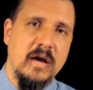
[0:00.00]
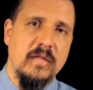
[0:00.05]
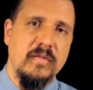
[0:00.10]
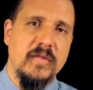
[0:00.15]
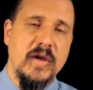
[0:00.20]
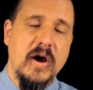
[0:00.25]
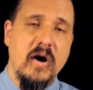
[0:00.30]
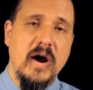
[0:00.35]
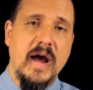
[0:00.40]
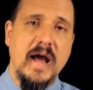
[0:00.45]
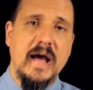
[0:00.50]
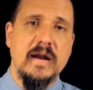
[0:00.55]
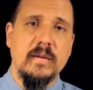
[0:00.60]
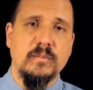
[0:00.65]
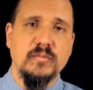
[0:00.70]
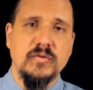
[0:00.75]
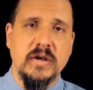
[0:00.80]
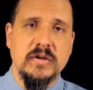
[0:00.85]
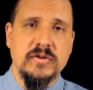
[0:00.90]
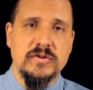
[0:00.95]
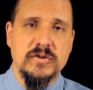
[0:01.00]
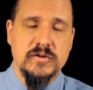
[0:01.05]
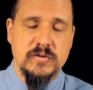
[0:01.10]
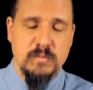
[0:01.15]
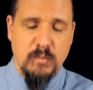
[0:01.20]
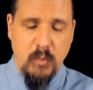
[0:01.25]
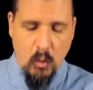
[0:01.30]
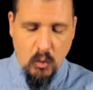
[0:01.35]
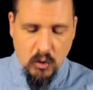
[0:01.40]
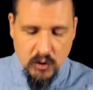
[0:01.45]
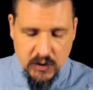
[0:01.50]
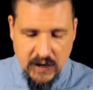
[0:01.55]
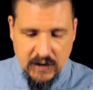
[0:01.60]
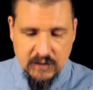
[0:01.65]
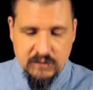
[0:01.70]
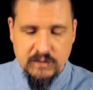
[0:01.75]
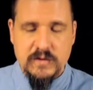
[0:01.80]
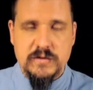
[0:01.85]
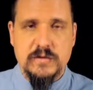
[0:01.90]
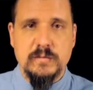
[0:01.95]
They are adaptations born out
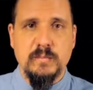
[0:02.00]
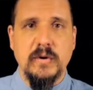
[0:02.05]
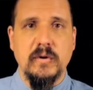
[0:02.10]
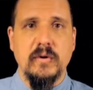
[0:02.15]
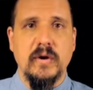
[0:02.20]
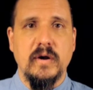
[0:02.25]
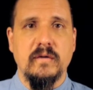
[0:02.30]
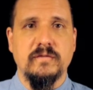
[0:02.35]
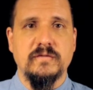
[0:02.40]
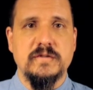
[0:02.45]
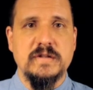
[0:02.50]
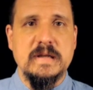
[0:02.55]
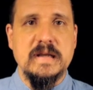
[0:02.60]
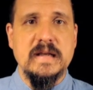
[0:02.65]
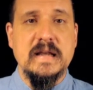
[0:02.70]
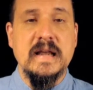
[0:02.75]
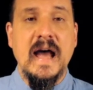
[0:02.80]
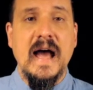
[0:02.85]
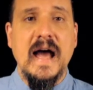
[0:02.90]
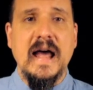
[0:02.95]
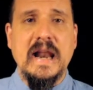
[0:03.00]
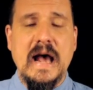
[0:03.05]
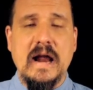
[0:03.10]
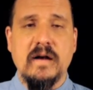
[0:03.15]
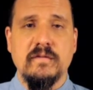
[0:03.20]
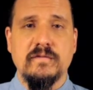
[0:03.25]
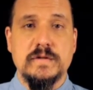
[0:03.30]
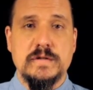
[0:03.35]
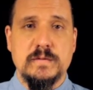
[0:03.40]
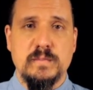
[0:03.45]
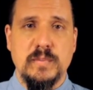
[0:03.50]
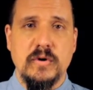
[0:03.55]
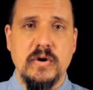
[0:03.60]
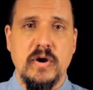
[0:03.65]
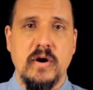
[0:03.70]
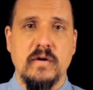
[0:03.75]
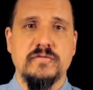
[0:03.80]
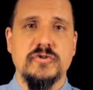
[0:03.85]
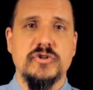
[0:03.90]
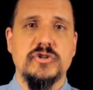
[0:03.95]
of the spirit of tea and out of the spirit
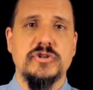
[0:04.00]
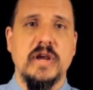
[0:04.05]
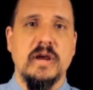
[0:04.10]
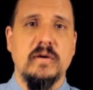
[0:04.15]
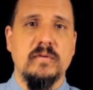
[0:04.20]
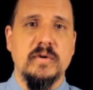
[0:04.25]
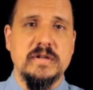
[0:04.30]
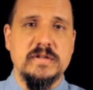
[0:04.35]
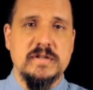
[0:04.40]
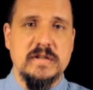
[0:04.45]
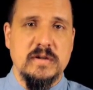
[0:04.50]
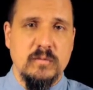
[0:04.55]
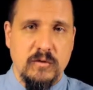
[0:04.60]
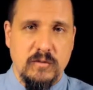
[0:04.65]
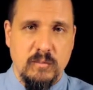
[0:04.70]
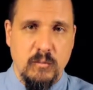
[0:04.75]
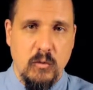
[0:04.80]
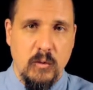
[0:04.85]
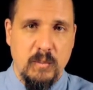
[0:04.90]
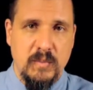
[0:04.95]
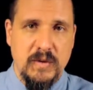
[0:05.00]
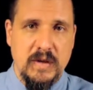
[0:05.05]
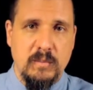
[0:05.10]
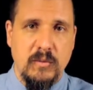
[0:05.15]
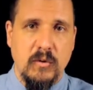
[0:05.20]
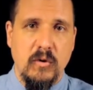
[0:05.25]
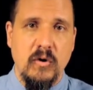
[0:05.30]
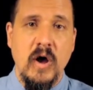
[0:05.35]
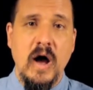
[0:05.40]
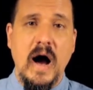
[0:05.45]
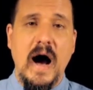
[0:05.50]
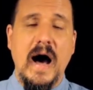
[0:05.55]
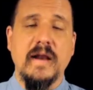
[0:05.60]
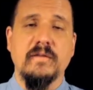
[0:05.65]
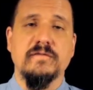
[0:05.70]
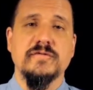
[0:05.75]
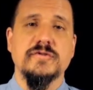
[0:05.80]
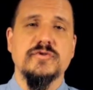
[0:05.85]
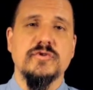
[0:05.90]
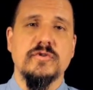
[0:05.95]
of sharing tea with more people, out
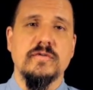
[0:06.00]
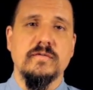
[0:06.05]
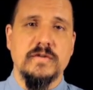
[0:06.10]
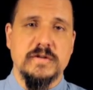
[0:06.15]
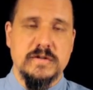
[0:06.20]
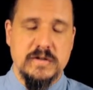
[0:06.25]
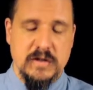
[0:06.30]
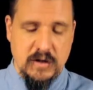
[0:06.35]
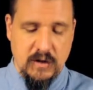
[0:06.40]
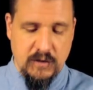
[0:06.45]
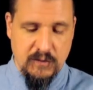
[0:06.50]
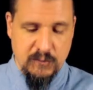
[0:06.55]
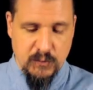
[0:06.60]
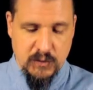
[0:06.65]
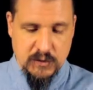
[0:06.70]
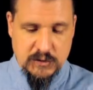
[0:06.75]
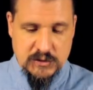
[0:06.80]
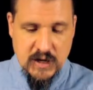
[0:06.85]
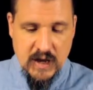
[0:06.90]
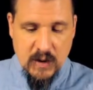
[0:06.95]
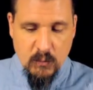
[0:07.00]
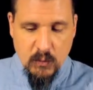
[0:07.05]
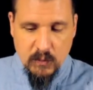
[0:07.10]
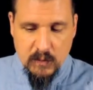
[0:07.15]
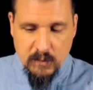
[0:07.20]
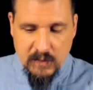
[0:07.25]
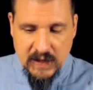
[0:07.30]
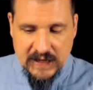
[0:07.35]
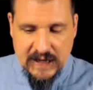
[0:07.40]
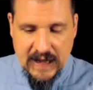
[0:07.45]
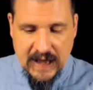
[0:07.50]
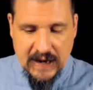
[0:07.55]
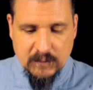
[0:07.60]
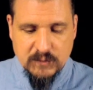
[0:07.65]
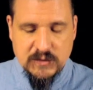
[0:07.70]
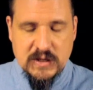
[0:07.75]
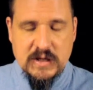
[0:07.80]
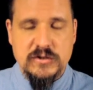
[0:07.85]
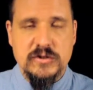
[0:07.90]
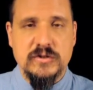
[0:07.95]
of service, in other words. When we make
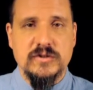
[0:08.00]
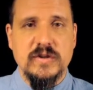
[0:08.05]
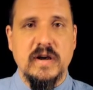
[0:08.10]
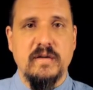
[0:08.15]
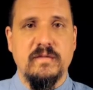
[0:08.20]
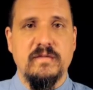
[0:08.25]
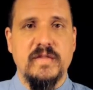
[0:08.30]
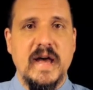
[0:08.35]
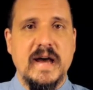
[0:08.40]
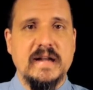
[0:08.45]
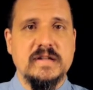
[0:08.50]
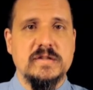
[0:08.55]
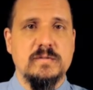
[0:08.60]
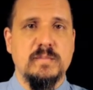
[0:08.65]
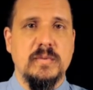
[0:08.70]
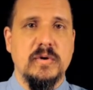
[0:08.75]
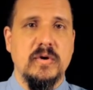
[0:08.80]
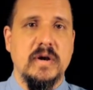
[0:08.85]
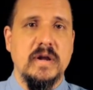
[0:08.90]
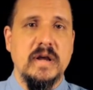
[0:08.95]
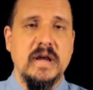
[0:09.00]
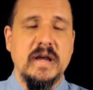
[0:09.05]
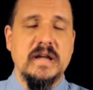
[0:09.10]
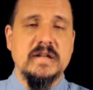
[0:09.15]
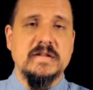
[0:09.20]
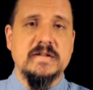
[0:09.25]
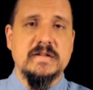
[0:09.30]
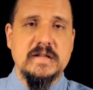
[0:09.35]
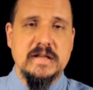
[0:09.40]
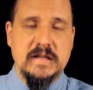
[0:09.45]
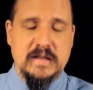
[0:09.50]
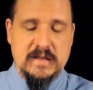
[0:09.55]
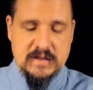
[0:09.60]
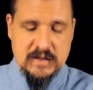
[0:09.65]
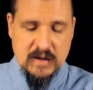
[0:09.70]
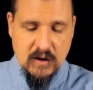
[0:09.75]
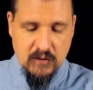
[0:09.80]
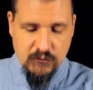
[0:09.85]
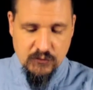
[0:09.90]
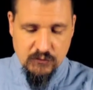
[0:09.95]
adaptations out of that spirit, it's tea
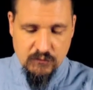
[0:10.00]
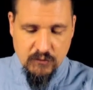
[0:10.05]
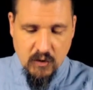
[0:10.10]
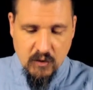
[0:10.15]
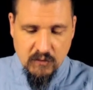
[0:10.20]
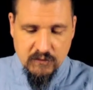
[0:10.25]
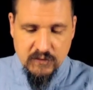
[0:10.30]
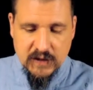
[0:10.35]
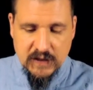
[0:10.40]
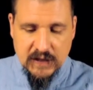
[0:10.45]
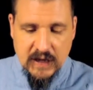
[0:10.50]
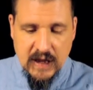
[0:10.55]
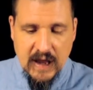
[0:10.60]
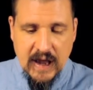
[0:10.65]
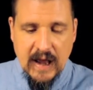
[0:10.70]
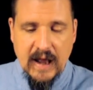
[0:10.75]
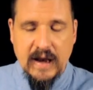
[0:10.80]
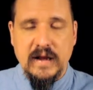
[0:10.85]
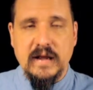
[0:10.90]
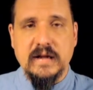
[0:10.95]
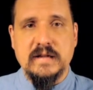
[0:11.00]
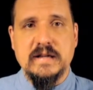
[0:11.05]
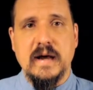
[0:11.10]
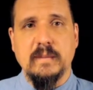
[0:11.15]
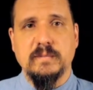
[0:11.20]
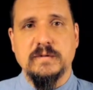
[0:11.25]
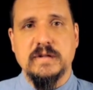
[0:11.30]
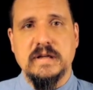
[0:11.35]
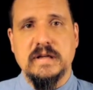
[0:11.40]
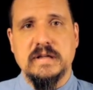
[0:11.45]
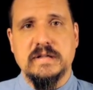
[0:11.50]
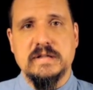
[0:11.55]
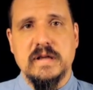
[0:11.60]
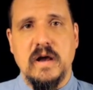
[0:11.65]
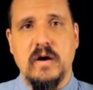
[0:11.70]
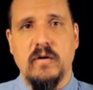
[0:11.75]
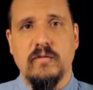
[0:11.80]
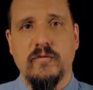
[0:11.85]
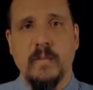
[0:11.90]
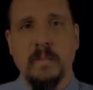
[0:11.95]
itself evolving and adapting
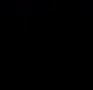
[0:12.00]
itself.